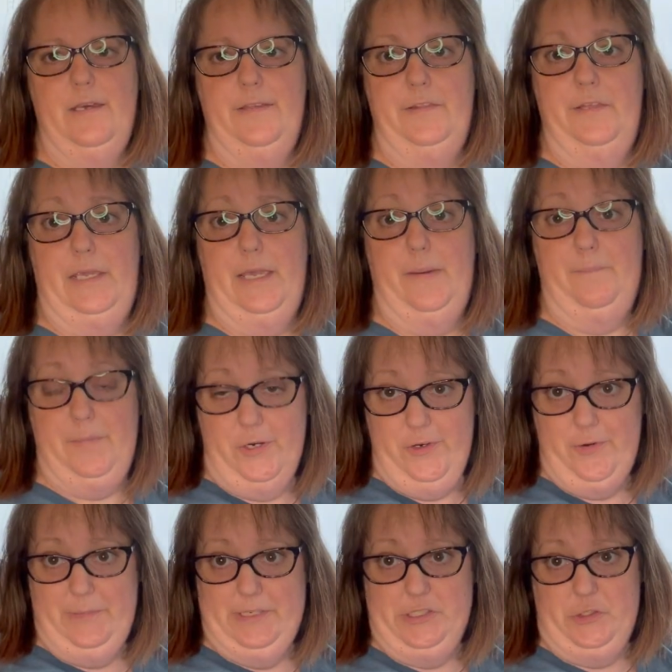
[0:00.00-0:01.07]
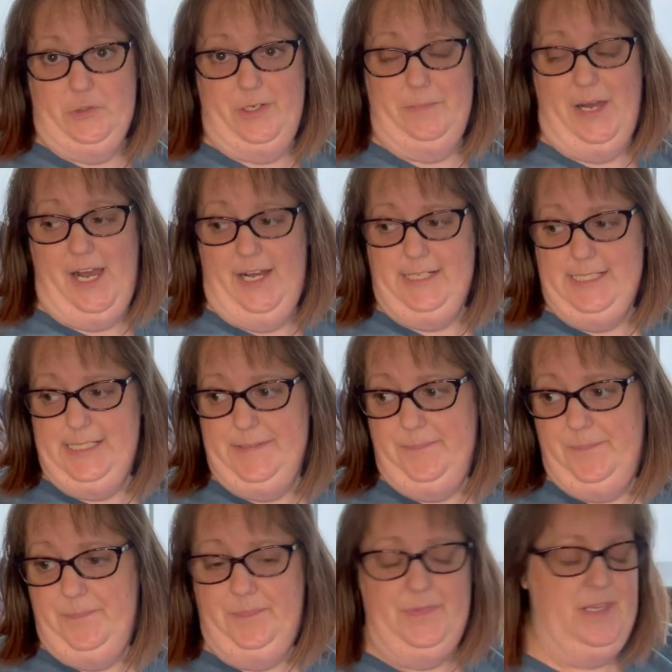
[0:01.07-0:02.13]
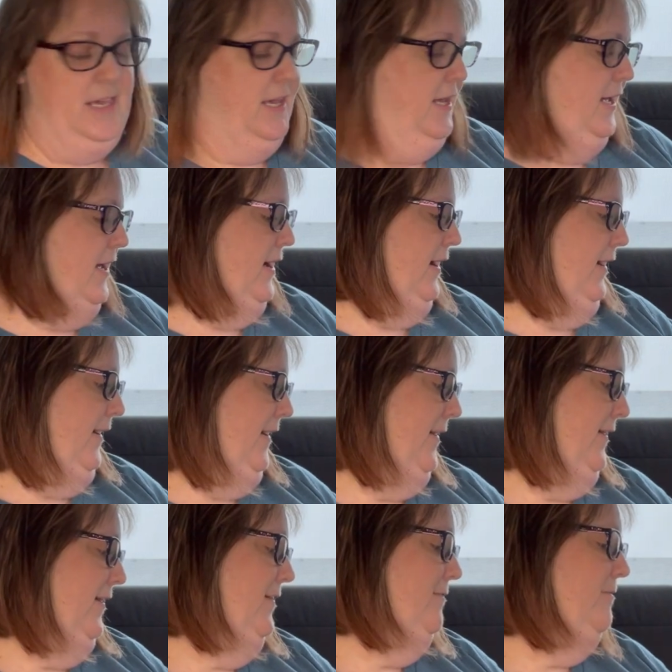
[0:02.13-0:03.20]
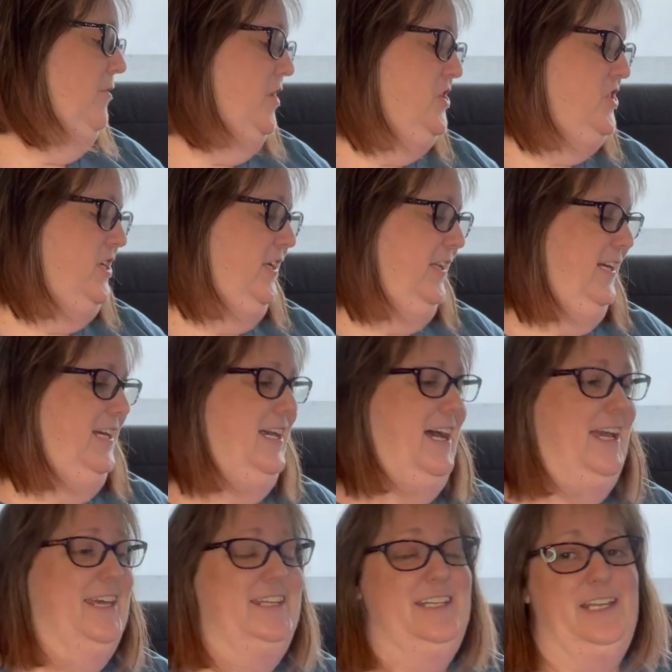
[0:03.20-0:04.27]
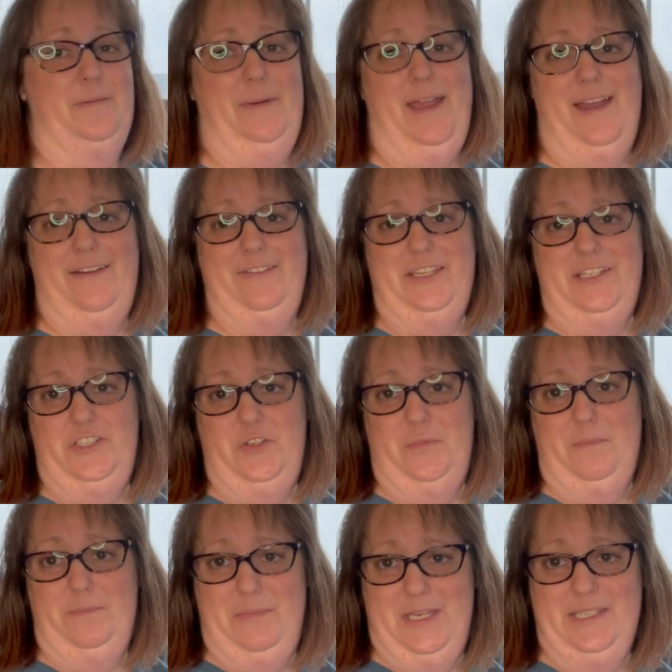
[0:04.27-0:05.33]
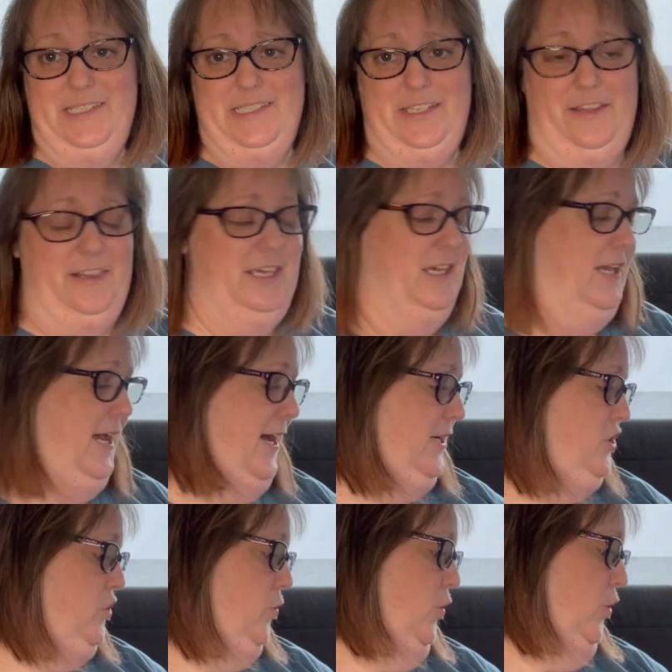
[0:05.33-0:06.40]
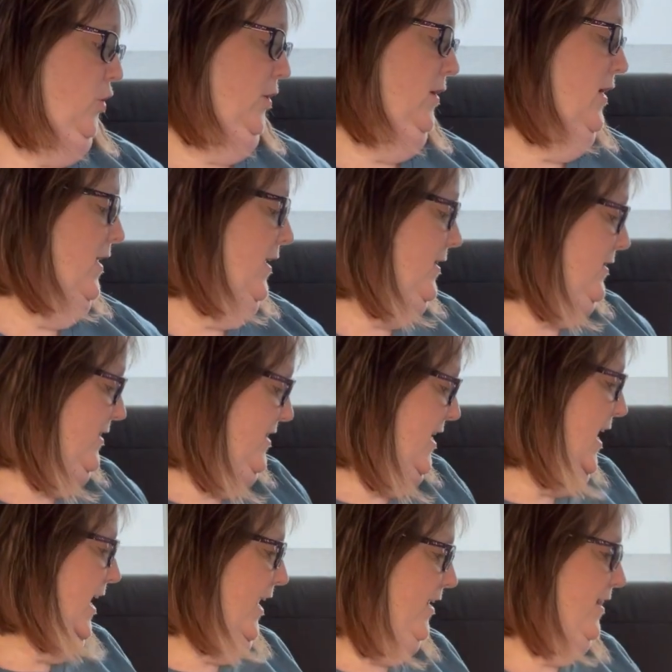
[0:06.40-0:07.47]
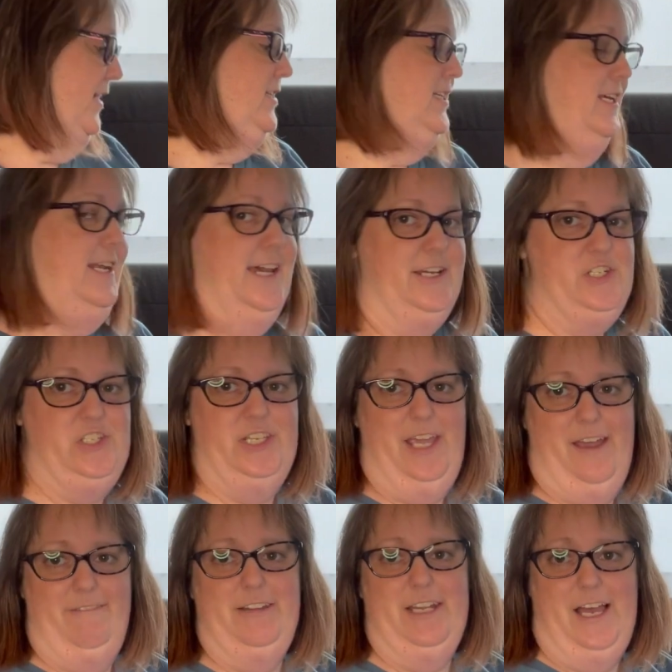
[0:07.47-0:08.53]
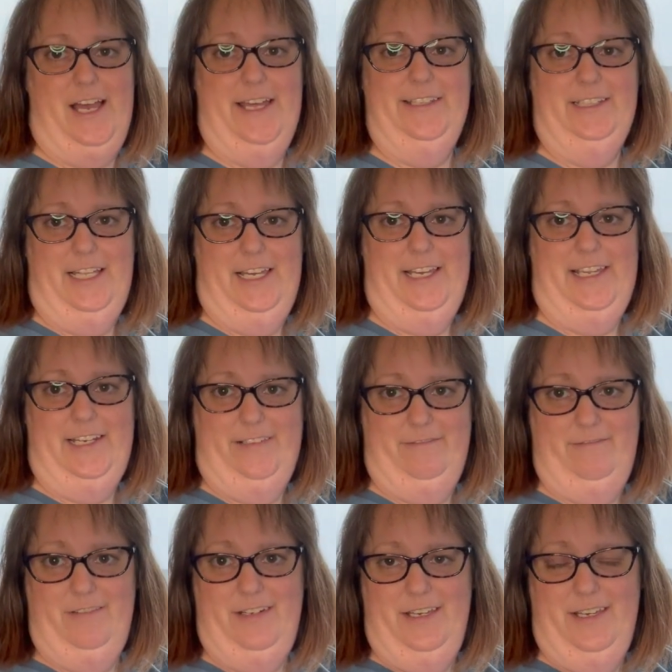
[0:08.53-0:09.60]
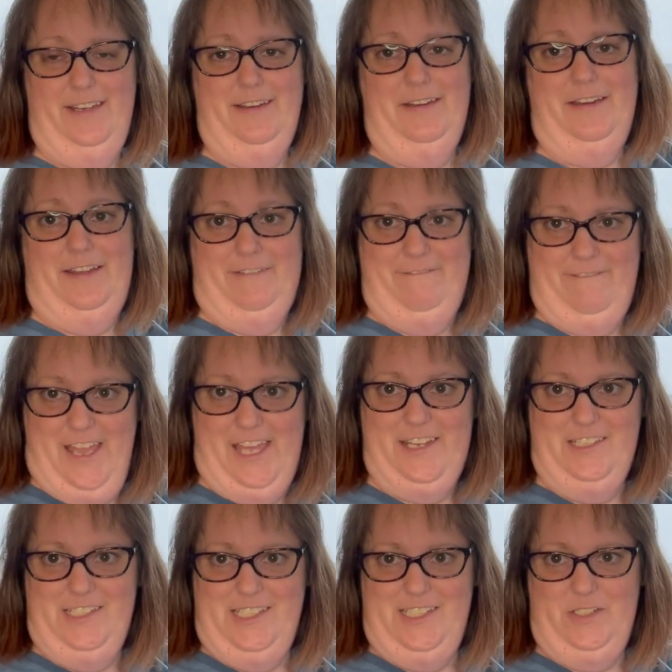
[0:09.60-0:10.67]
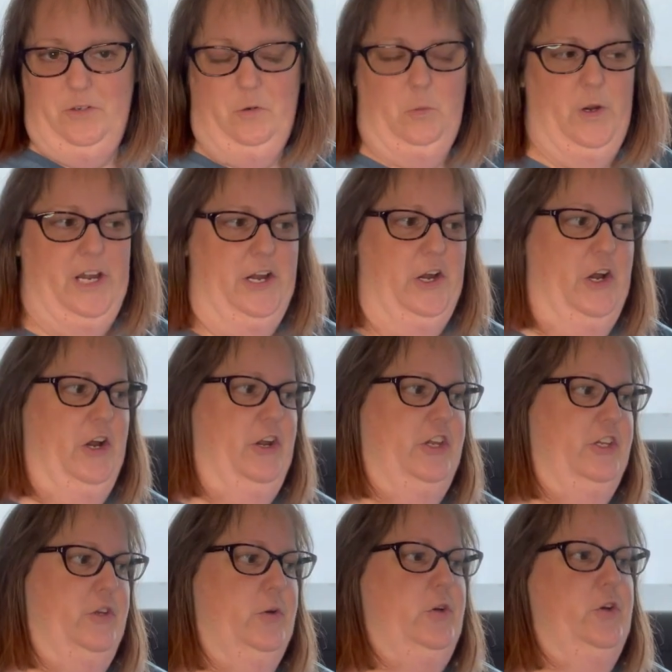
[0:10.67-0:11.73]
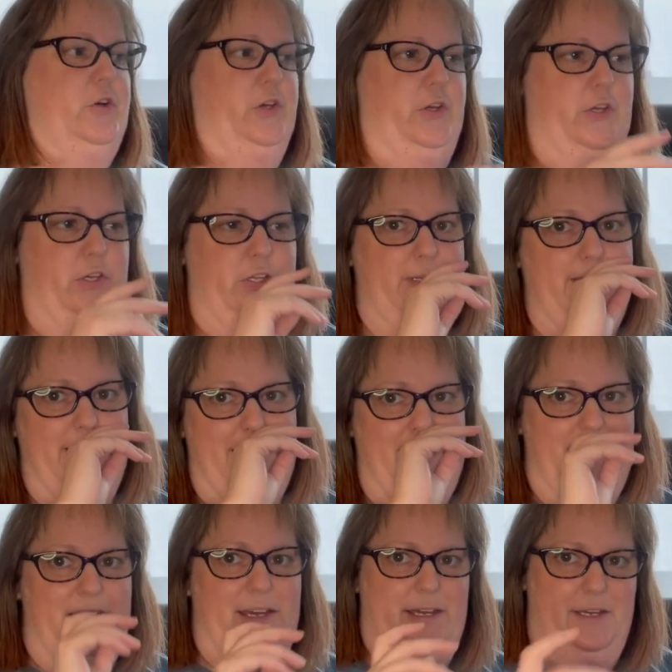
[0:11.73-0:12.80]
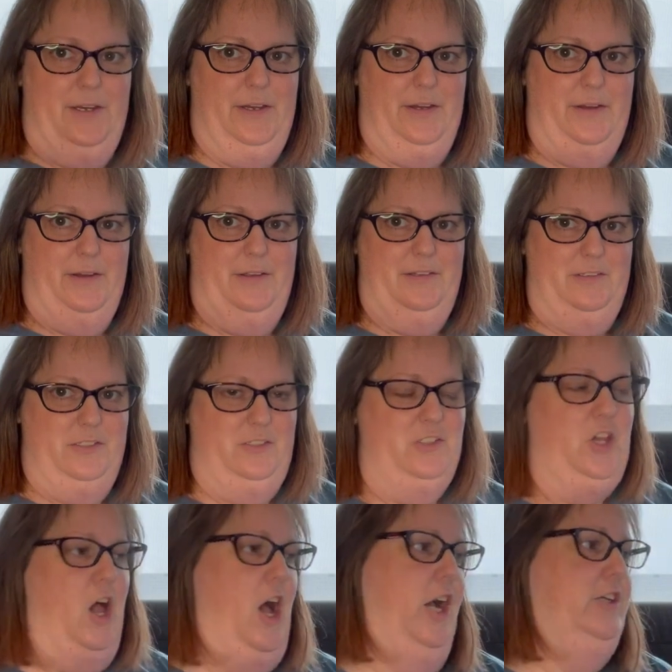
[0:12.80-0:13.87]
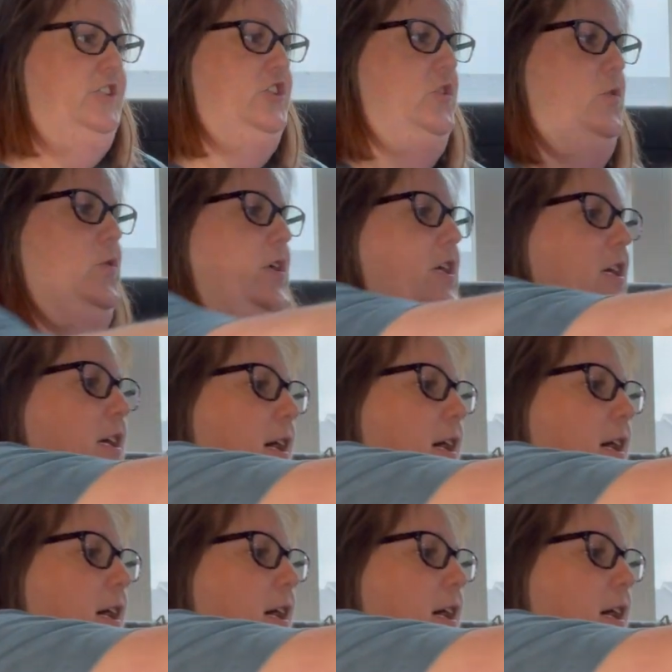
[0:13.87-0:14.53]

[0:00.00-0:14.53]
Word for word: the murder mystery box. And unfortunately, I ended up having to miss the actual day. They did actually have an online event where you could talk to the,